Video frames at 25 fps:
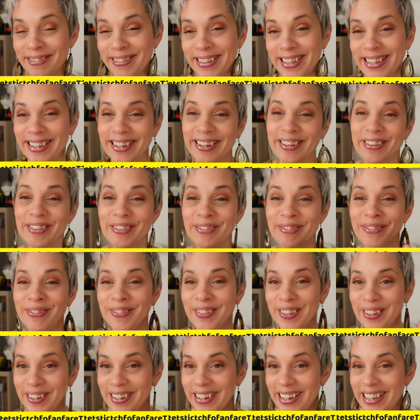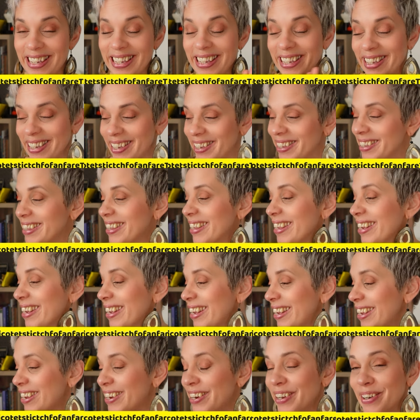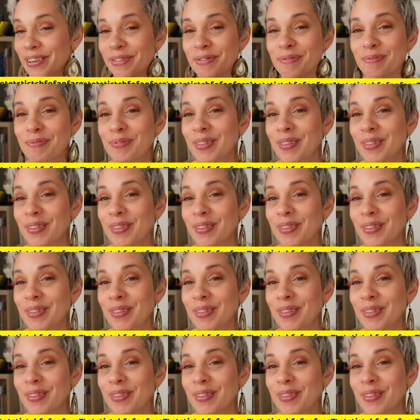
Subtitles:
So just, you know,